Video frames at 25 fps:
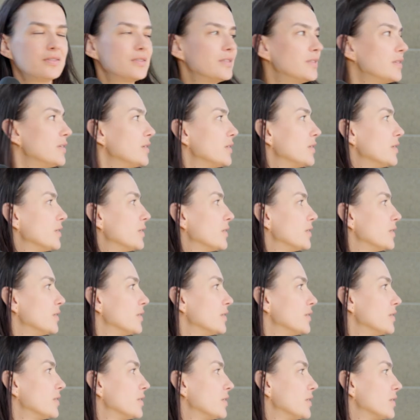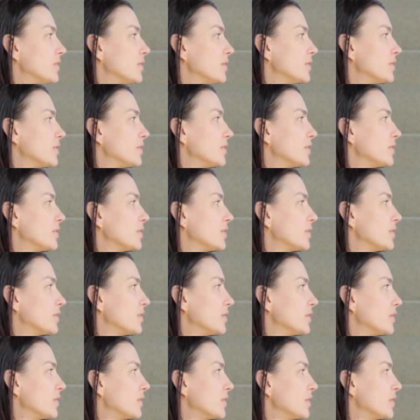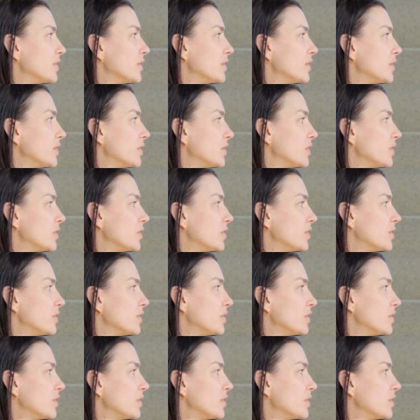This person isn't speaking.